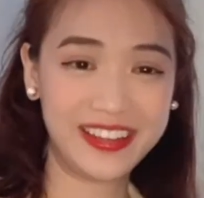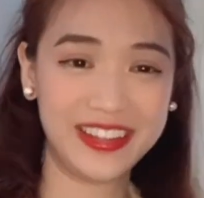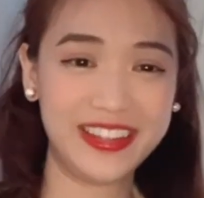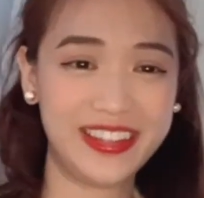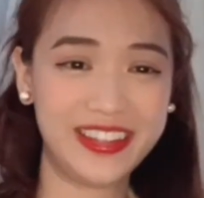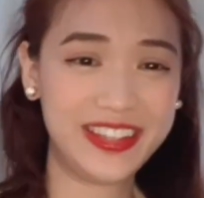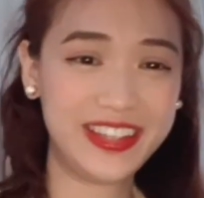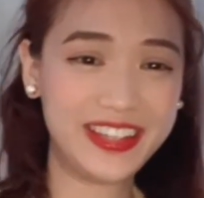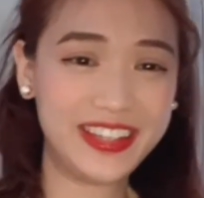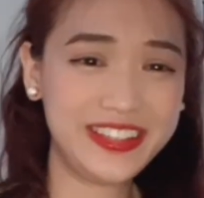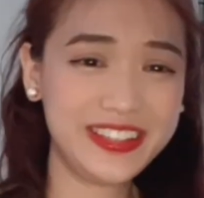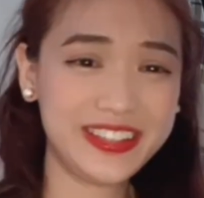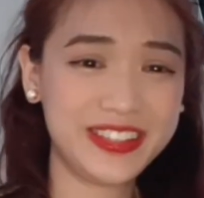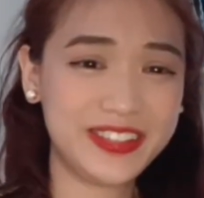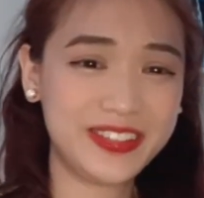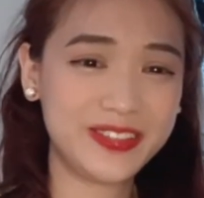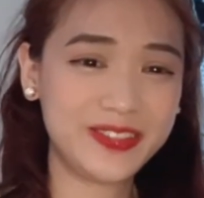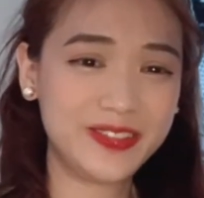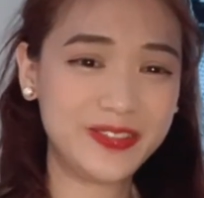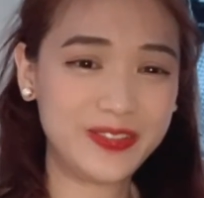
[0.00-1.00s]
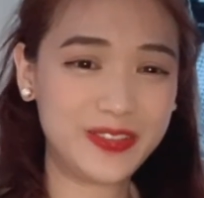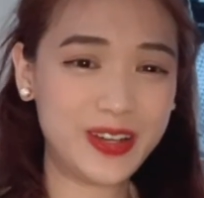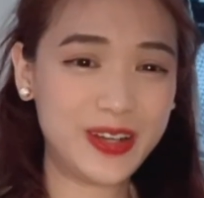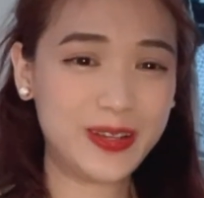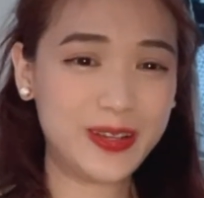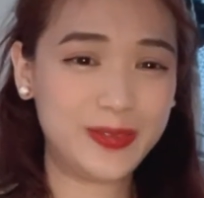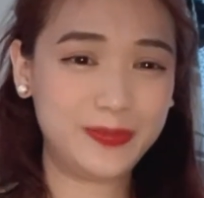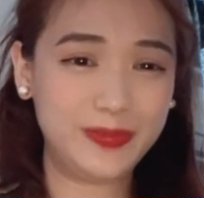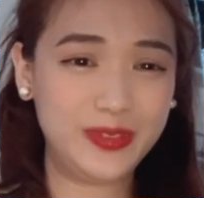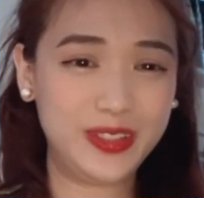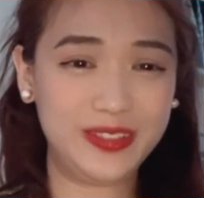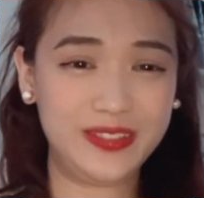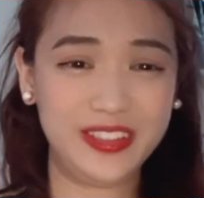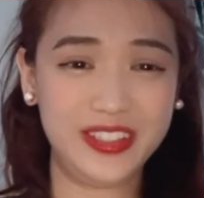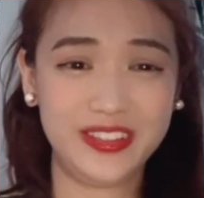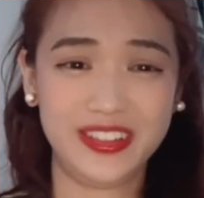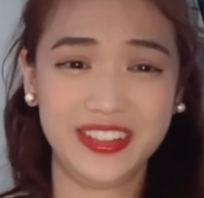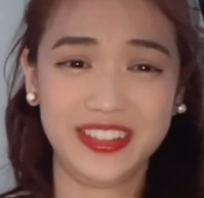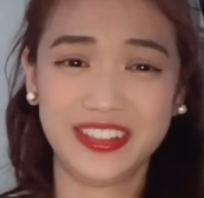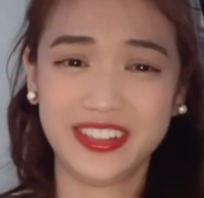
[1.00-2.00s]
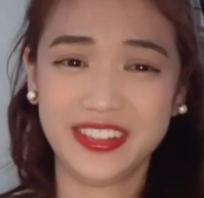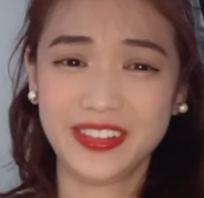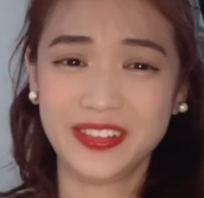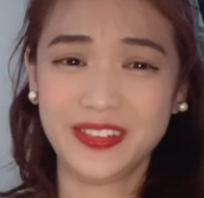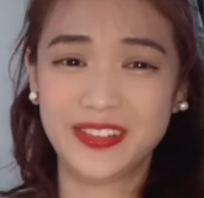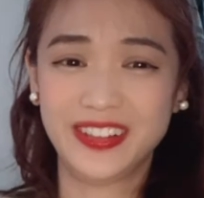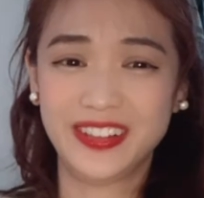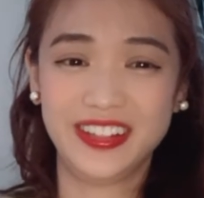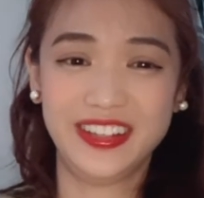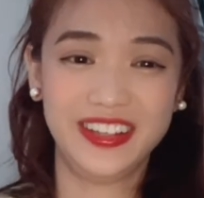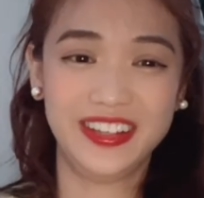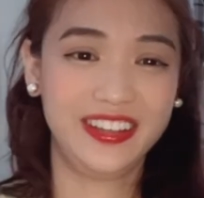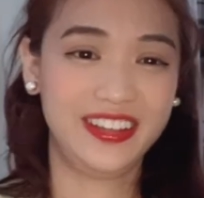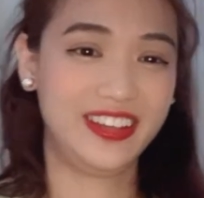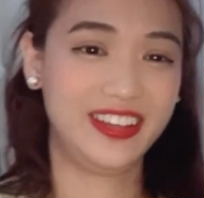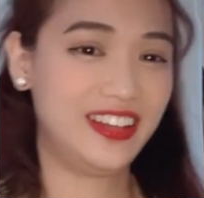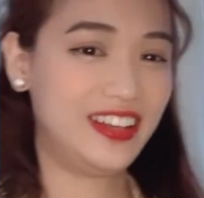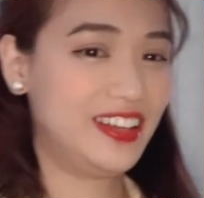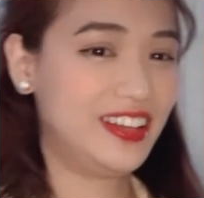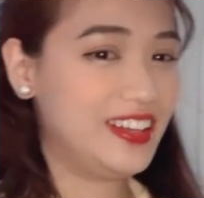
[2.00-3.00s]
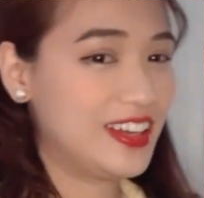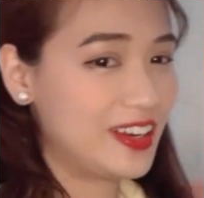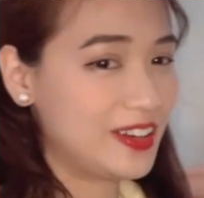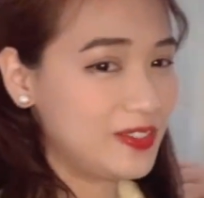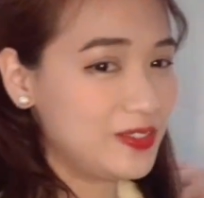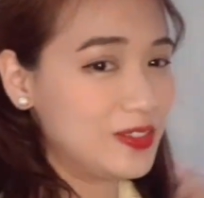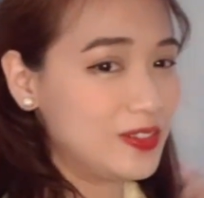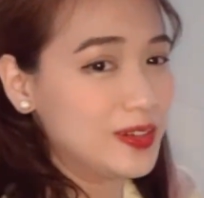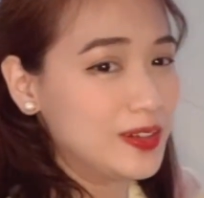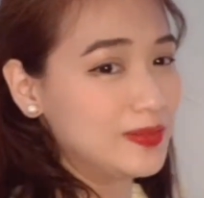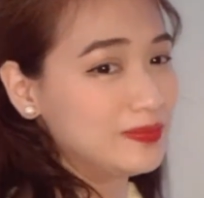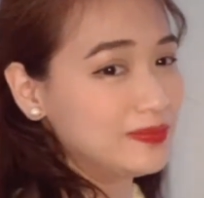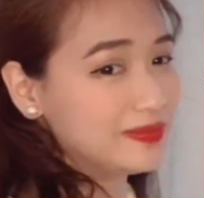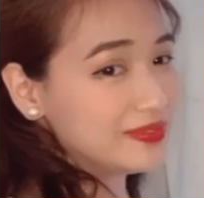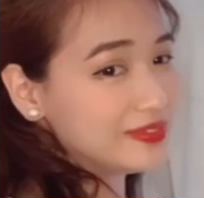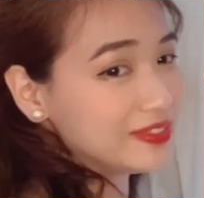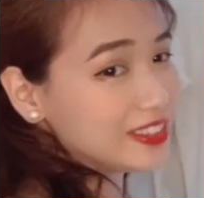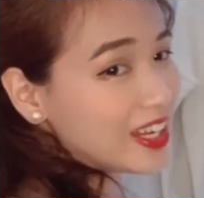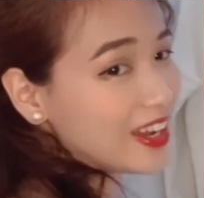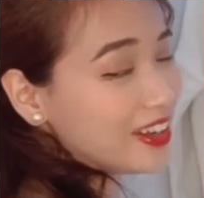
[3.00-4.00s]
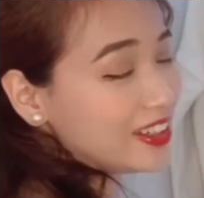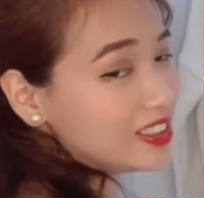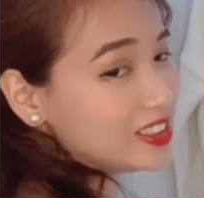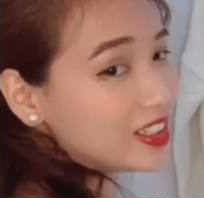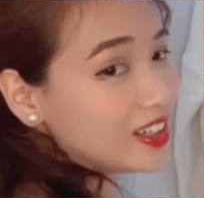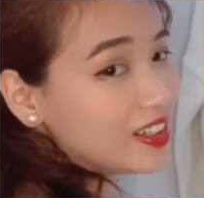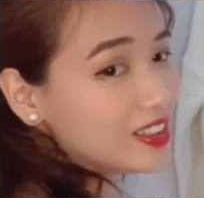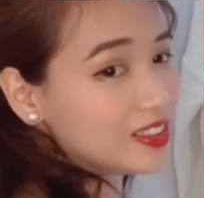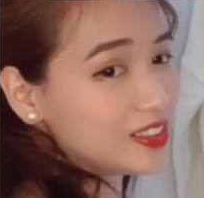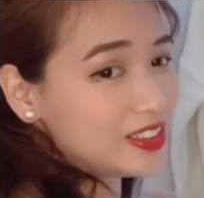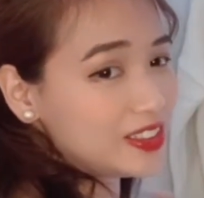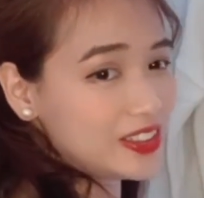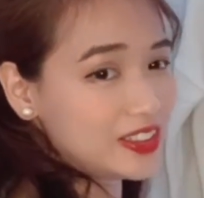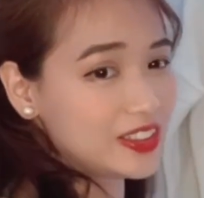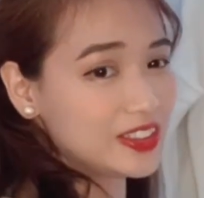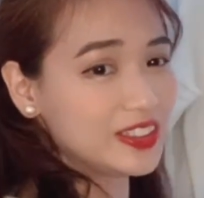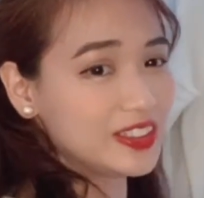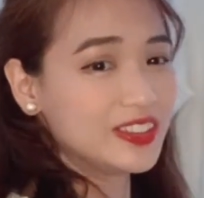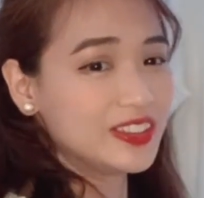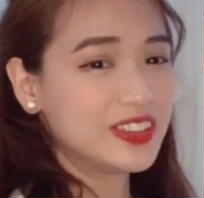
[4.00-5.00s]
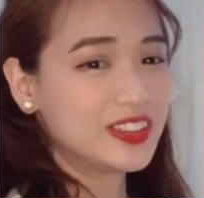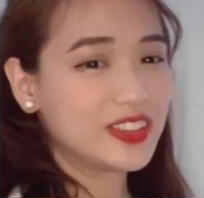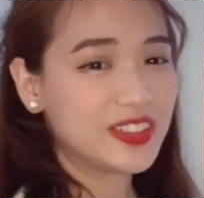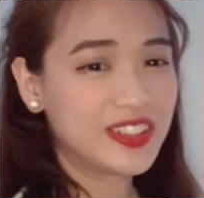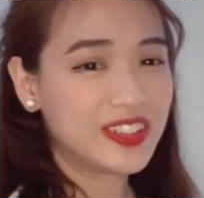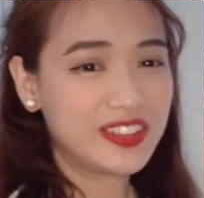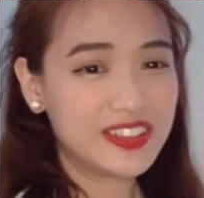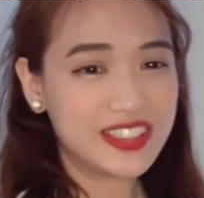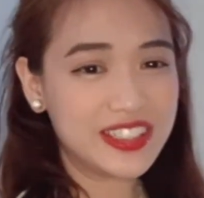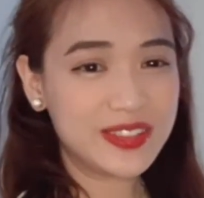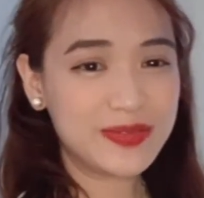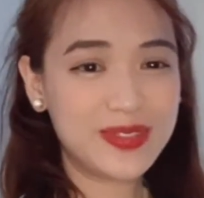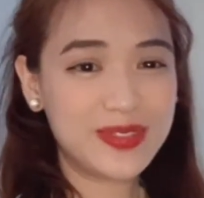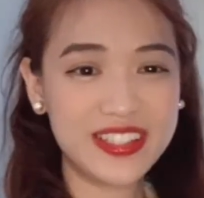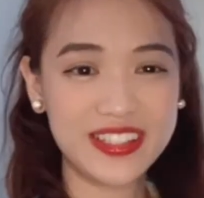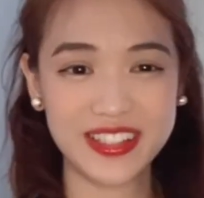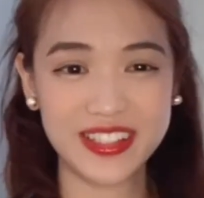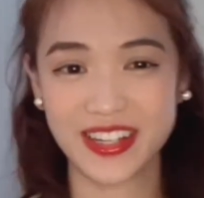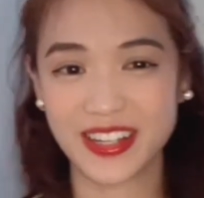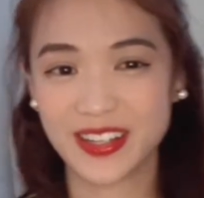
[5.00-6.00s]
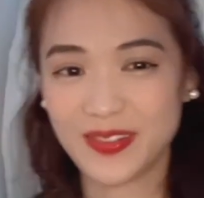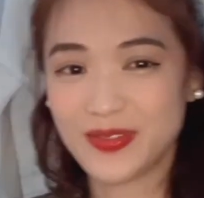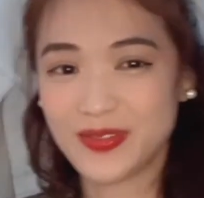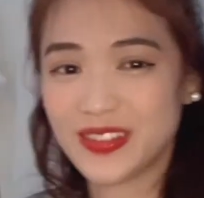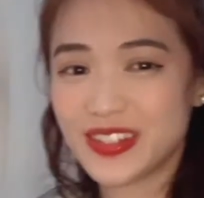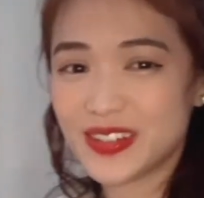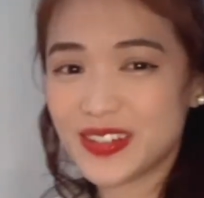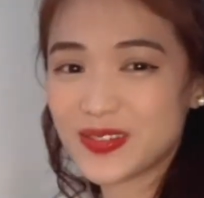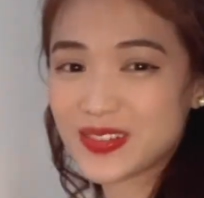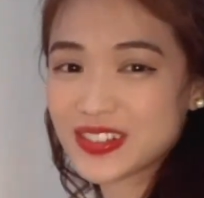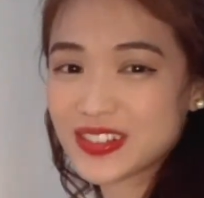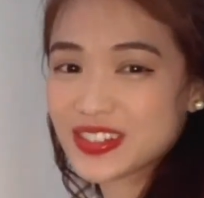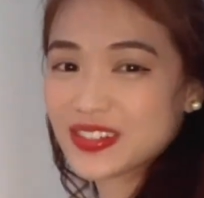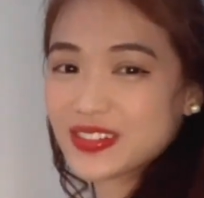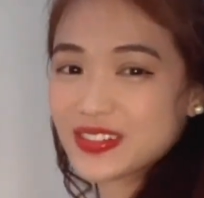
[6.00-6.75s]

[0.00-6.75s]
this from Uniqlo. I got it from $9 during Christmas time. It's